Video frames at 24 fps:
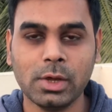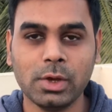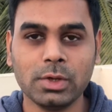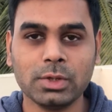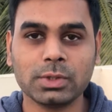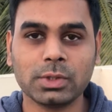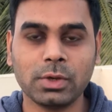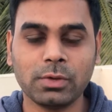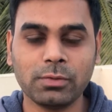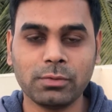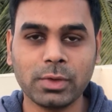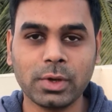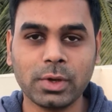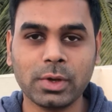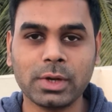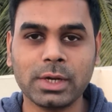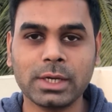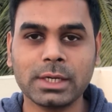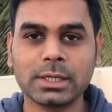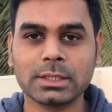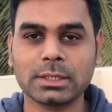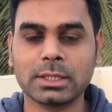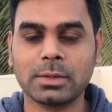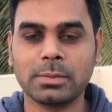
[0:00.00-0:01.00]
So if you're
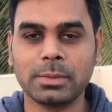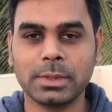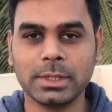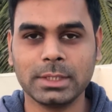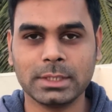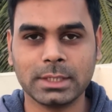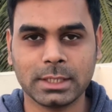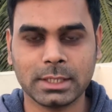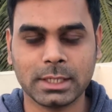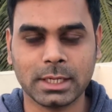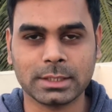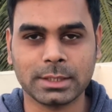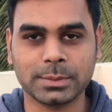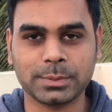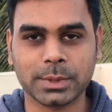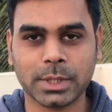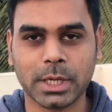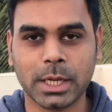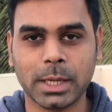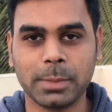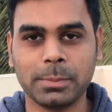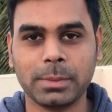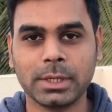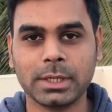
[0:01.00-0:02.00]
interested, please hit that
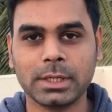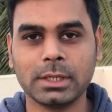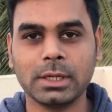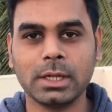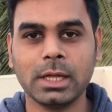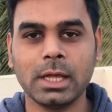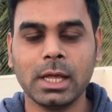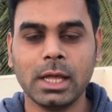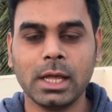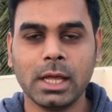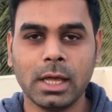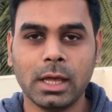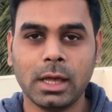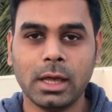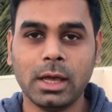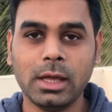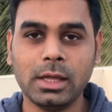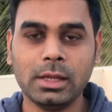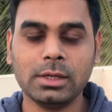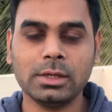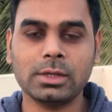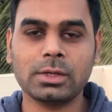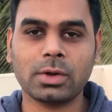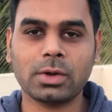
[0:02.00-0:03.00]
subscribe button.
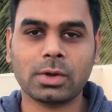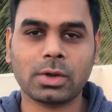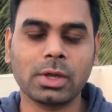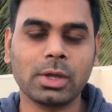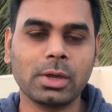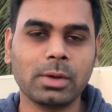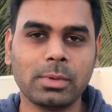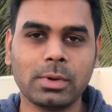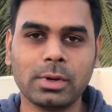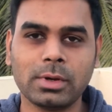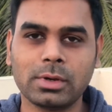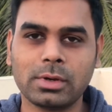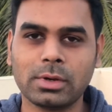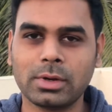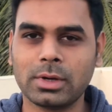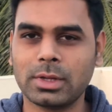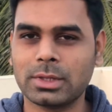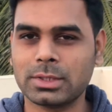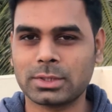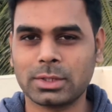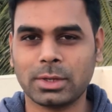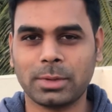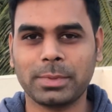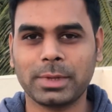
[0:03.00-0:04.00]
And talking about
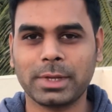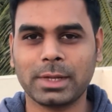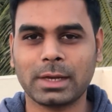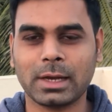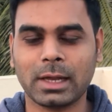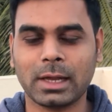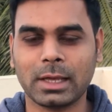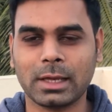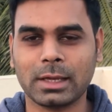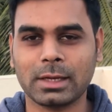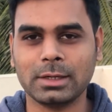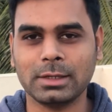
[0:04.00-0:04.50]
today's topic, like